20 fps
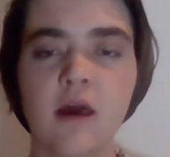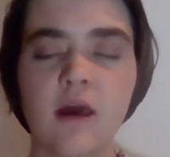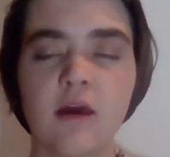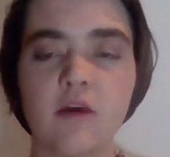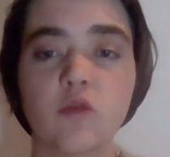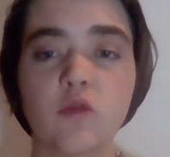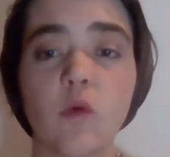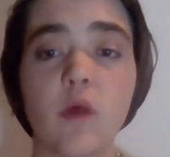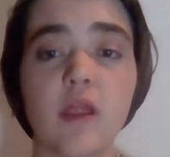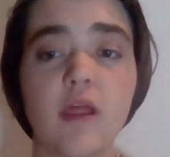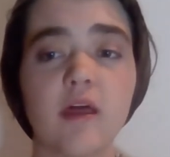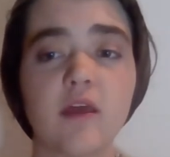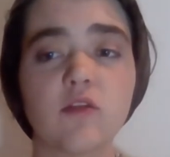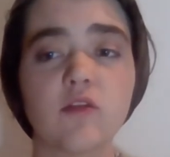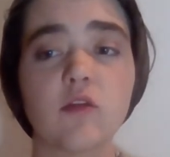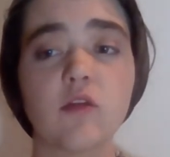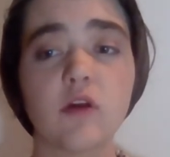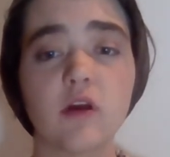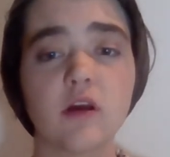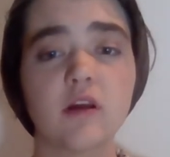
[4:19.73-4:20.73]
as well
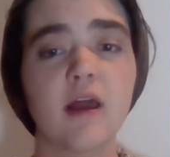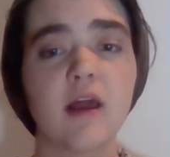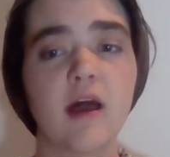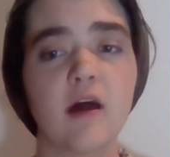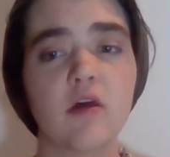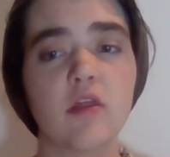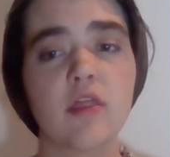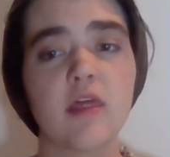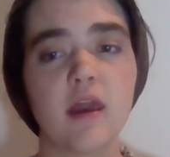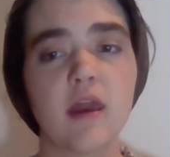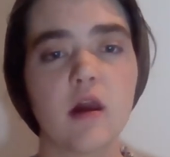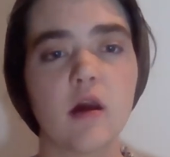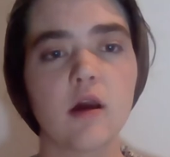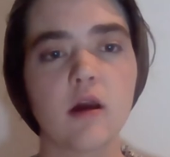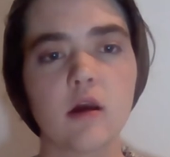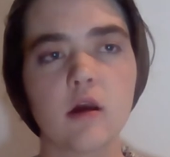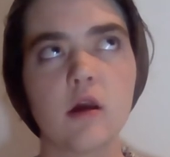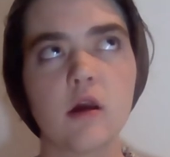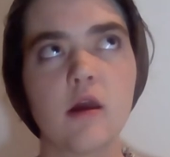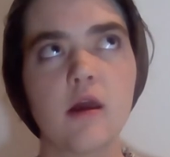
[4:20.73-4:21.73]
as learn how they
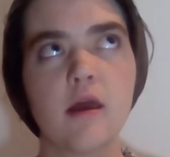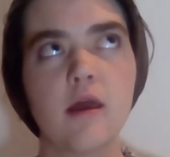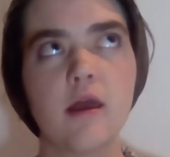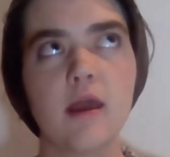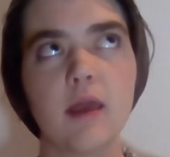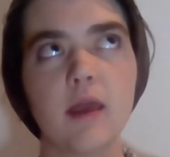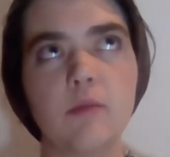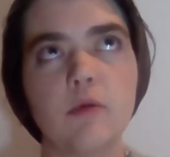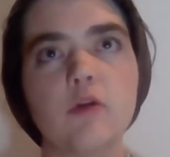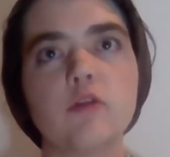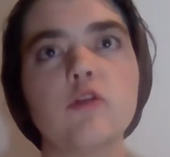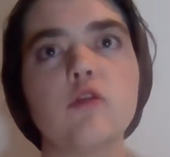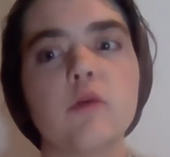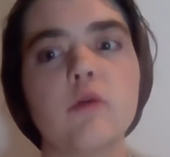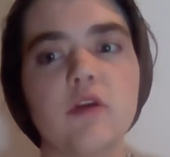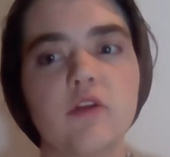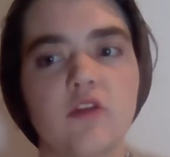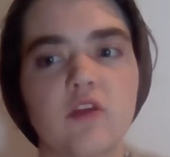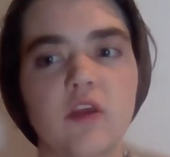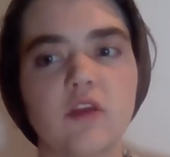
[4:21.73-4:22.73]
are able to
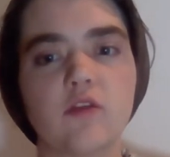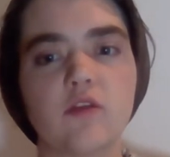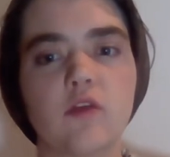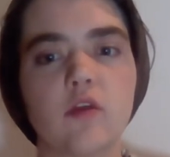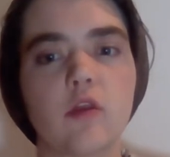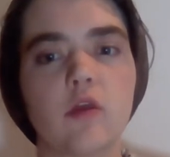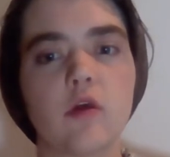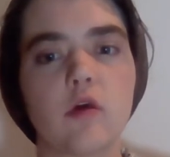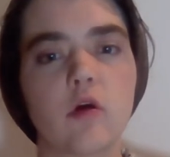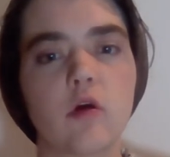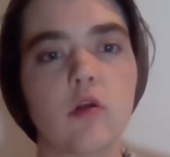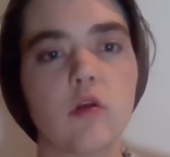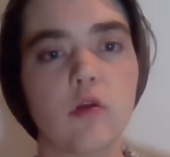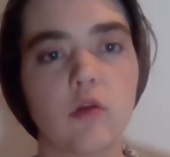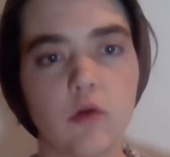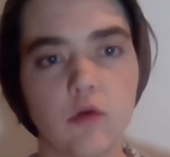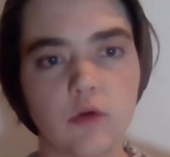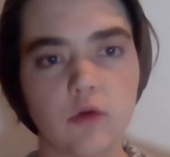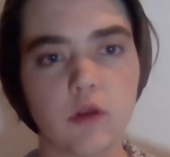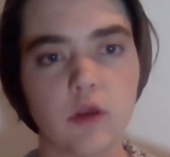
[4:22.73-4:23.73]
resist the
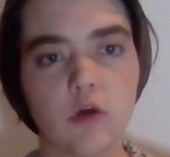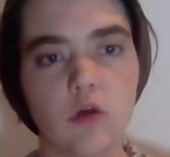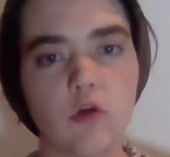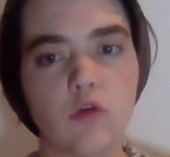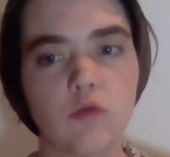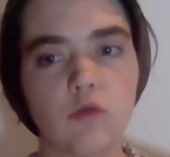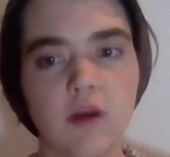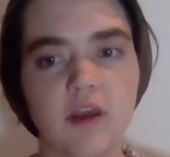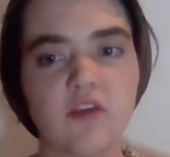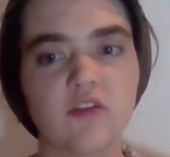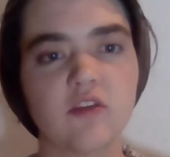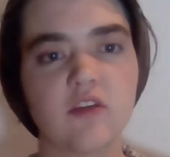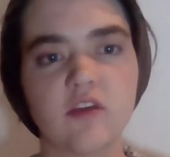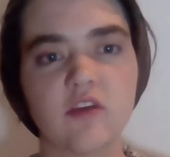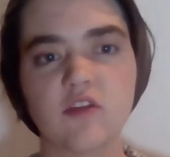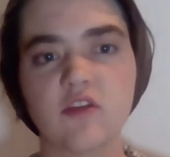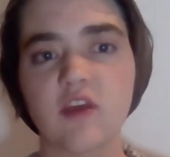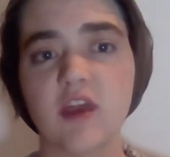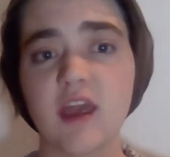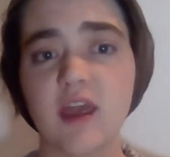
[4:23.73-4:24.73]
colonial,
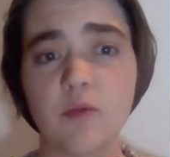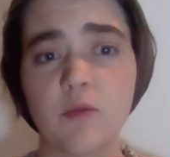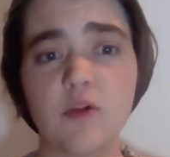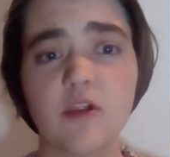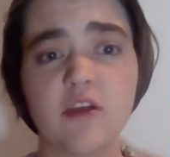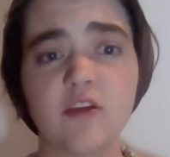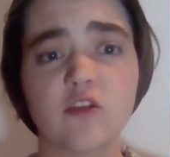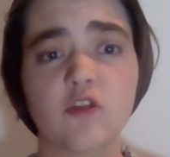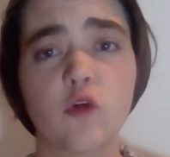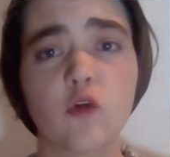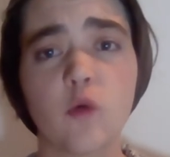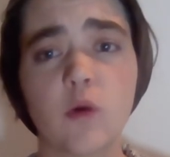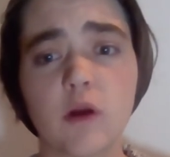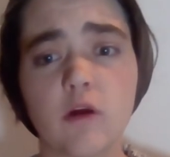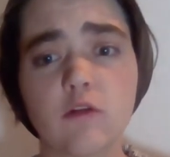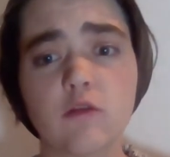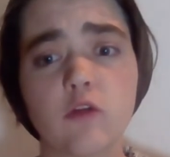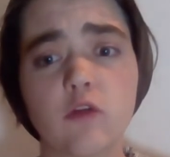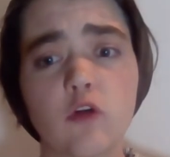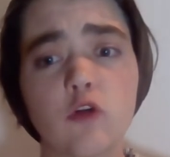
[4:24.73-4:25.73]
racist, ableist,
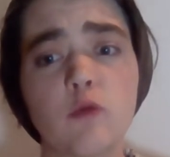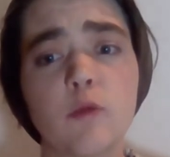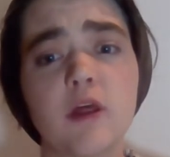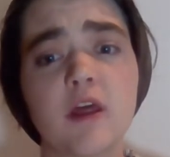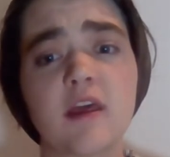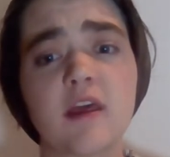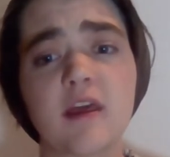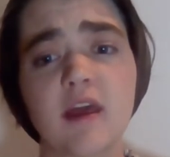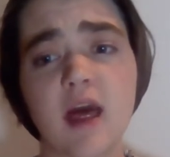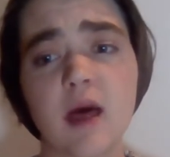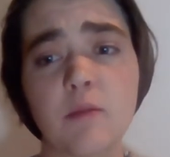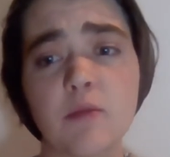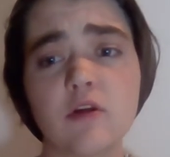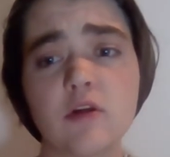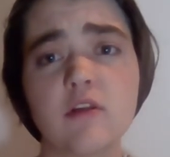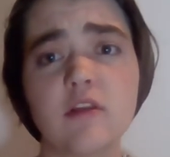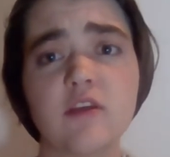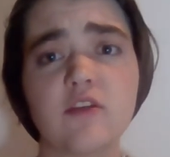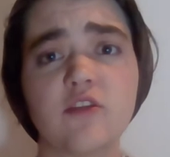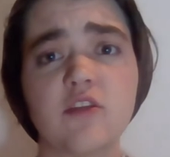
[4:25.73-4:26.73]
queerphobic,
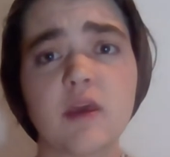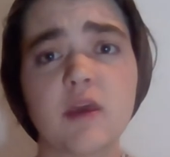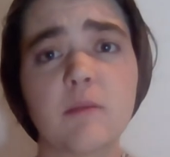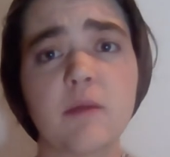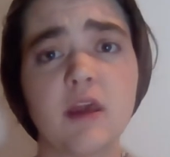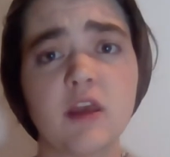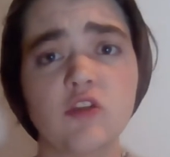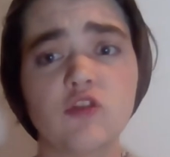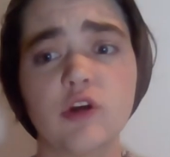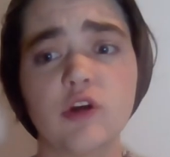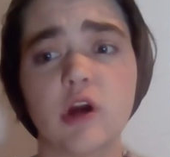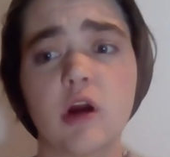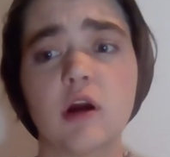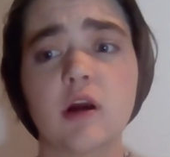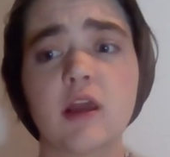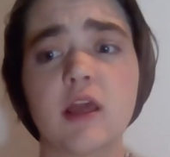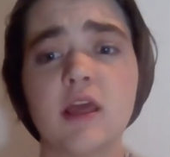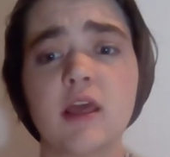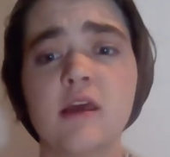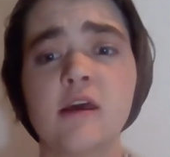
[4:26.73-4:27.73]
capitalistic
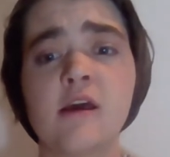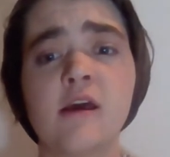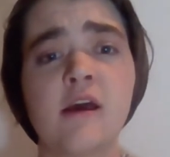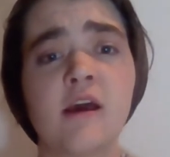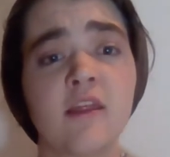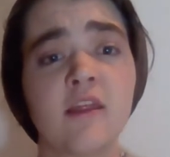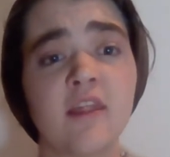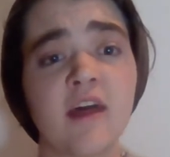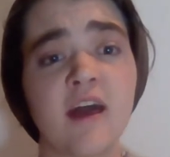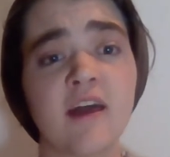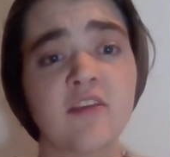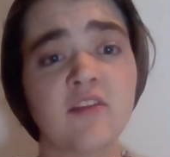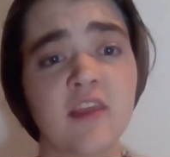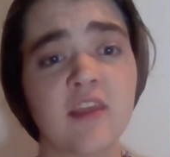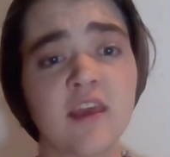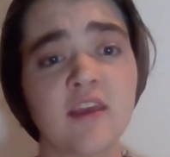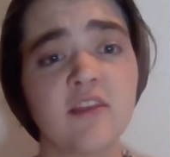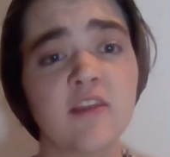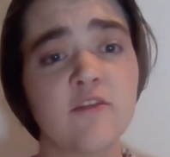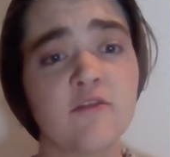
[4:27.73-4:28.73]
patriarchy that has
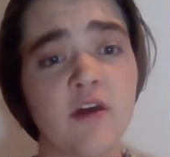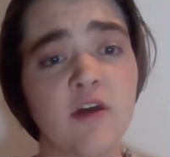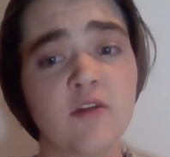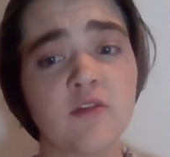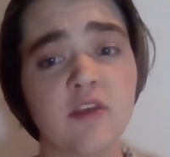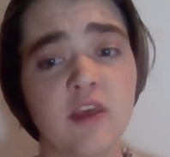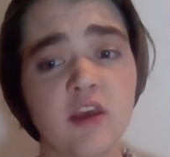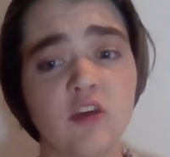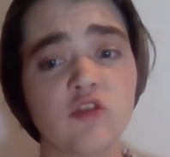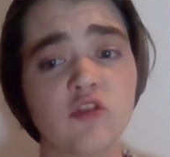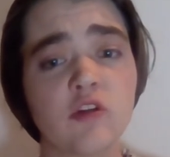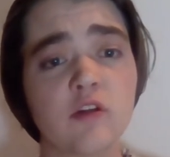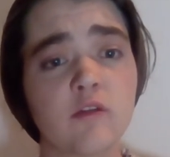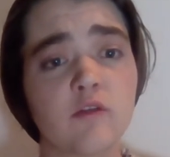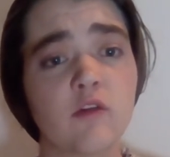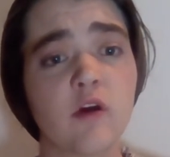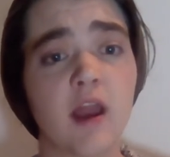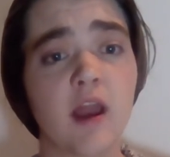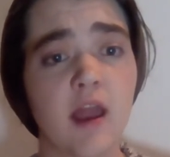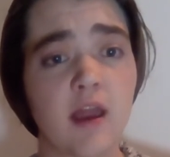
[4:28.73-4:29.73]
laid the foundation
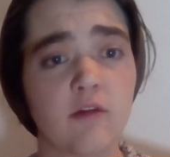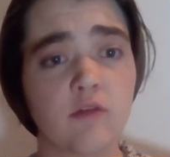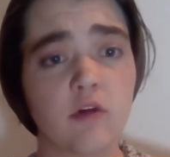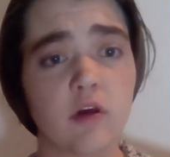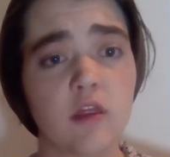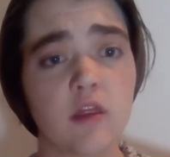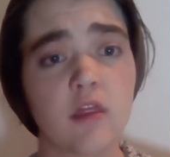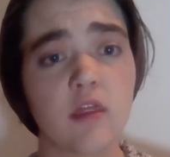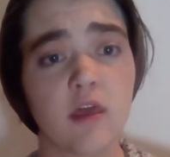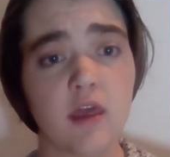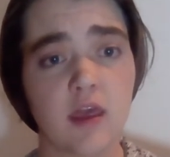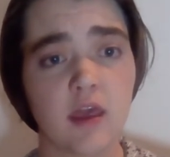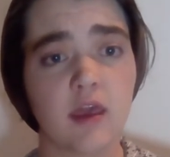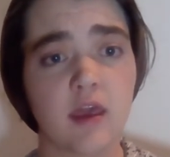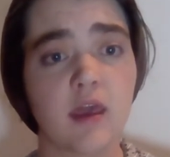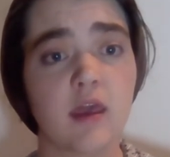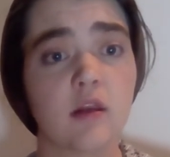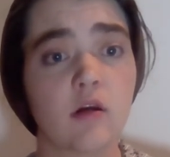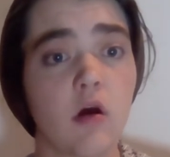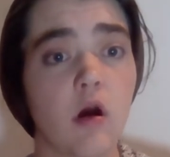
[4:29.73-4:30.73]
for everything
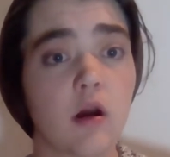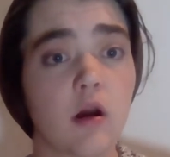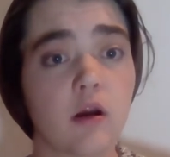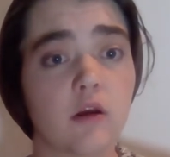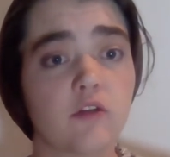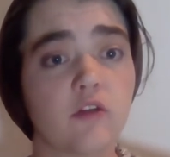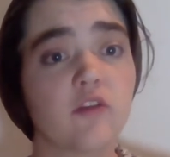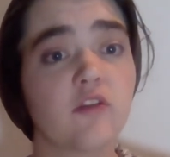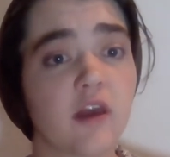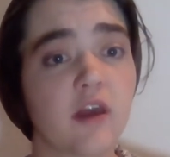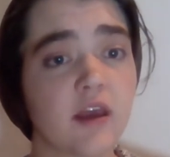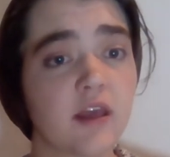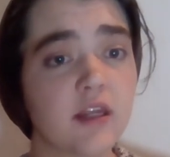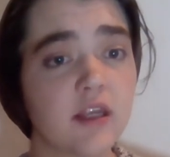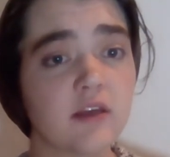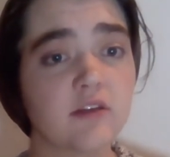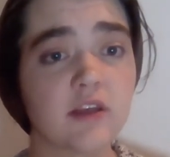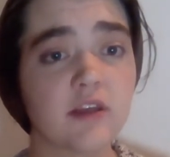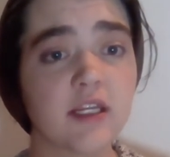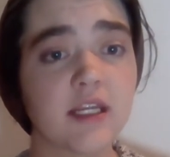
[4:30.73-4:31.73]
in our
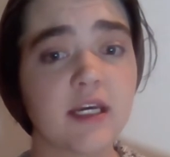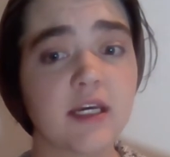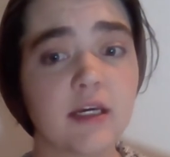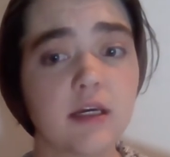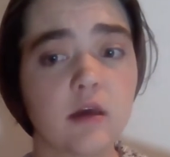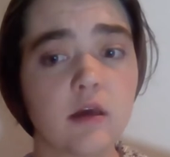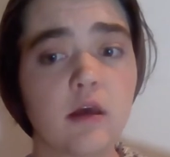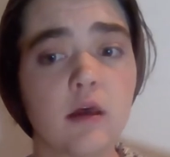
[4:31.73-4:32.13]
society today.